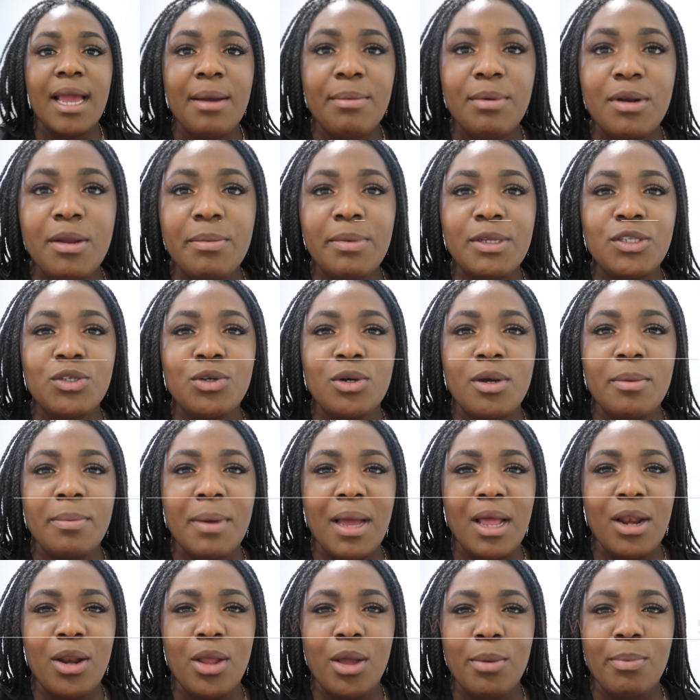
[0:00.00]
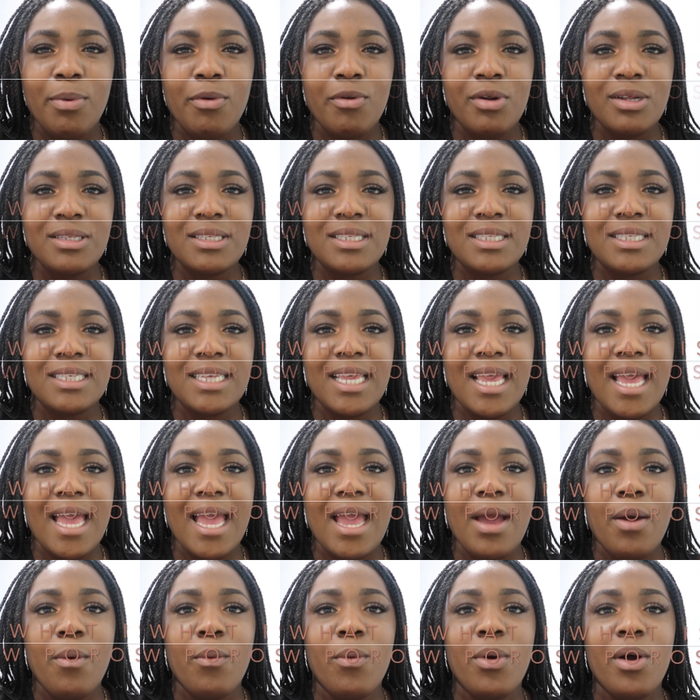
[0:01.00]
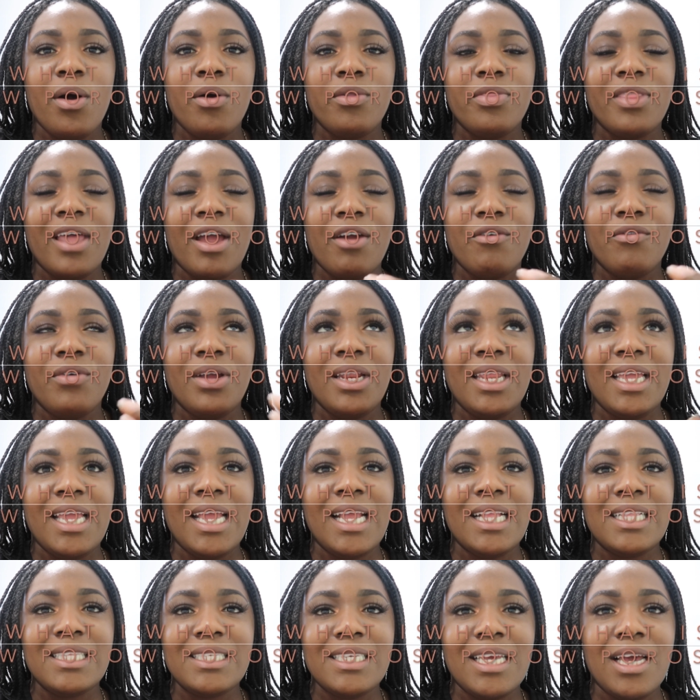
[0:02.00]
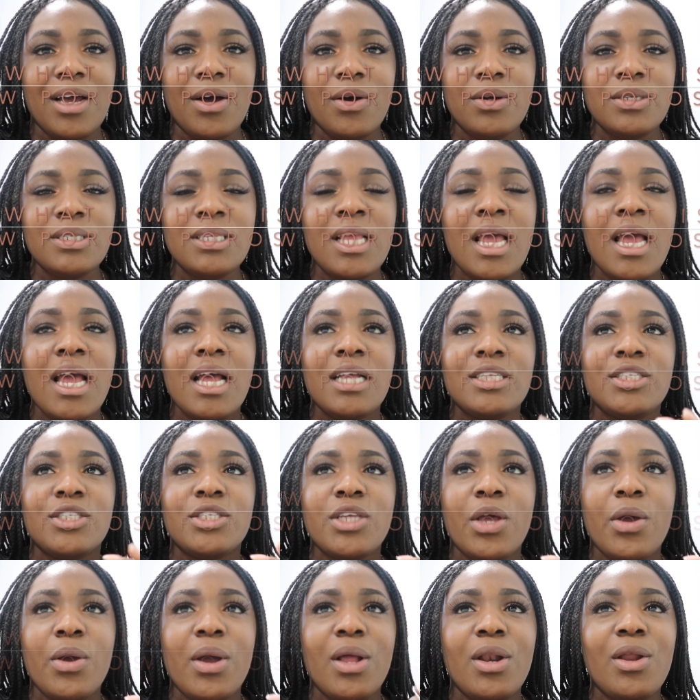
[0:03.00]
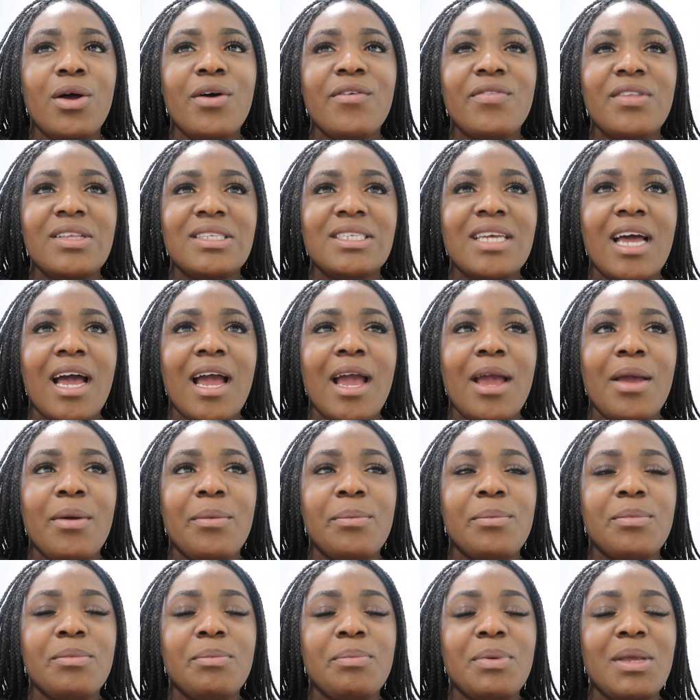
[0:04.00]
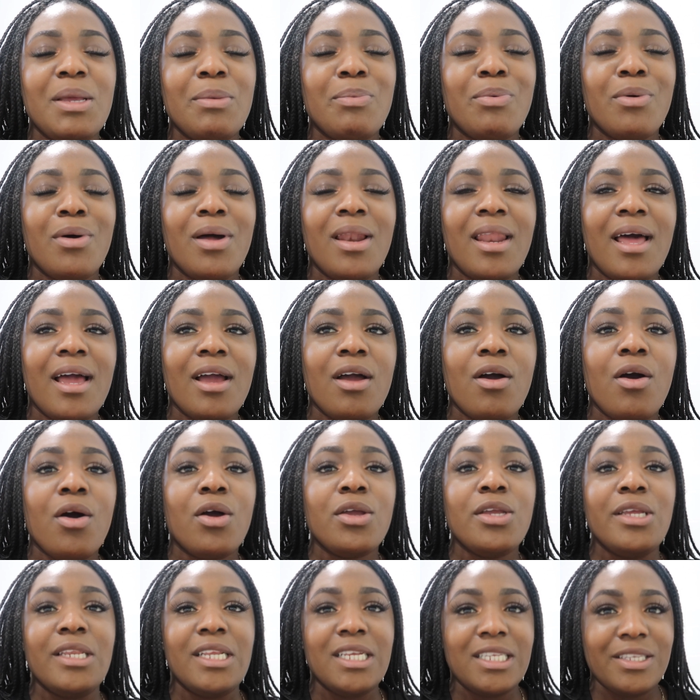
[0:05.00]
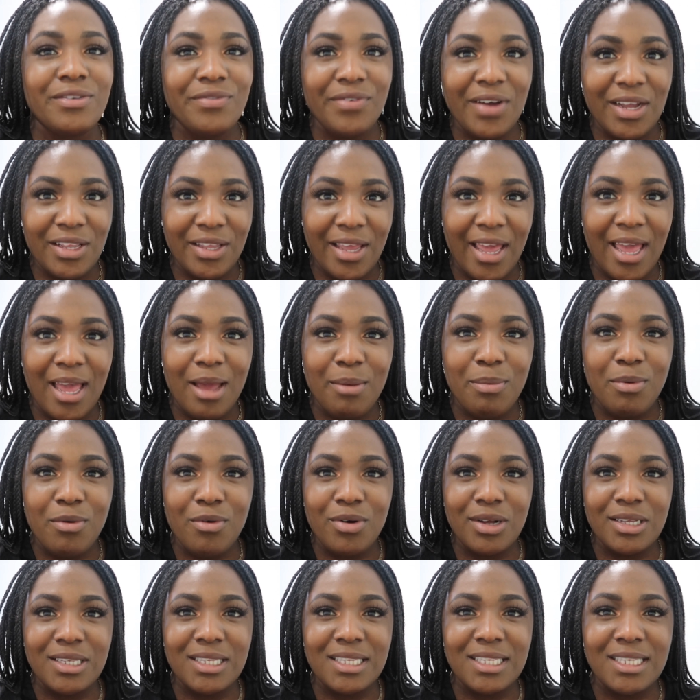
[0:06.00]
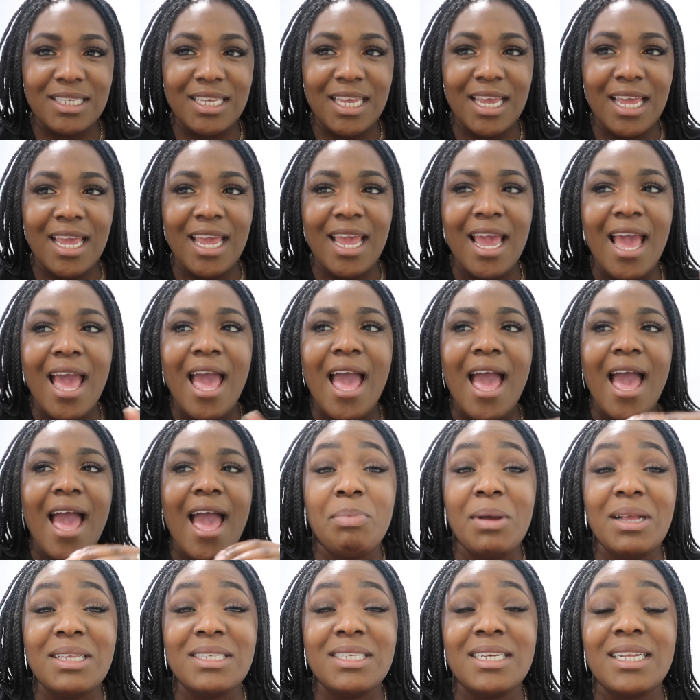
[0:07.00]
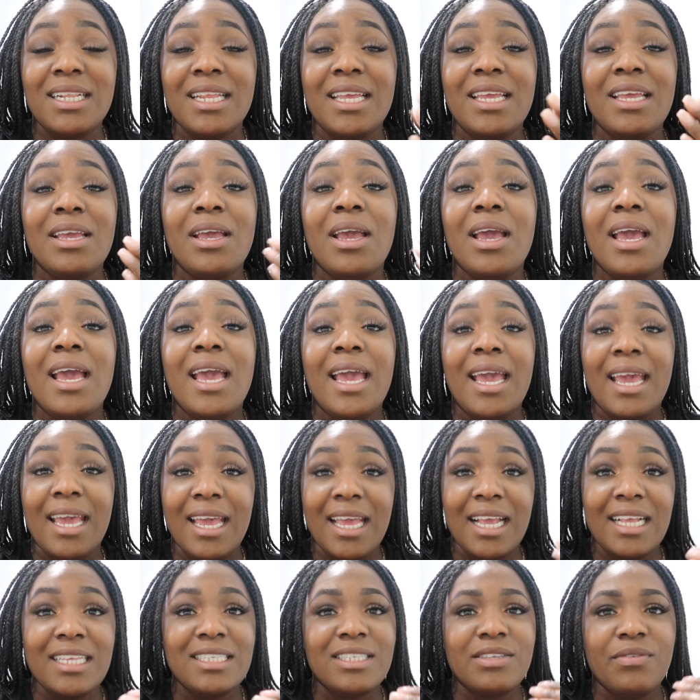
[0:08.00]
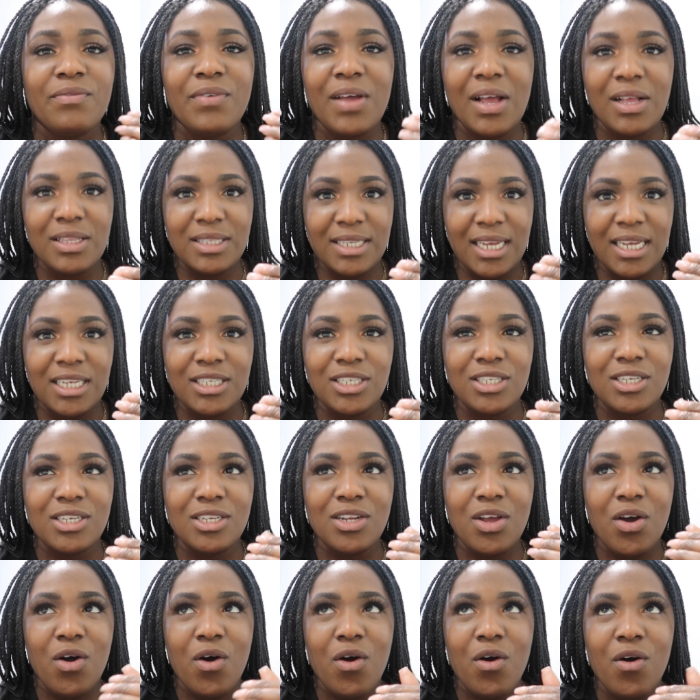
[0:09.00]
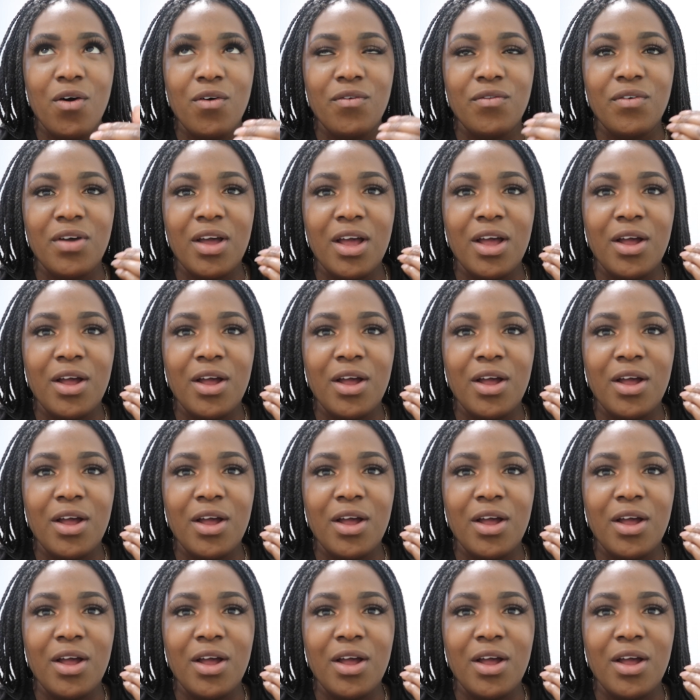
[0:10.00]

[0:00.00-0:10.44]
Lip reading: I'm going to be talking about low porosity hair and what that really entails. So a lot of the time people are like, oh, you need to find your hair porosity. Basically it is the foundation of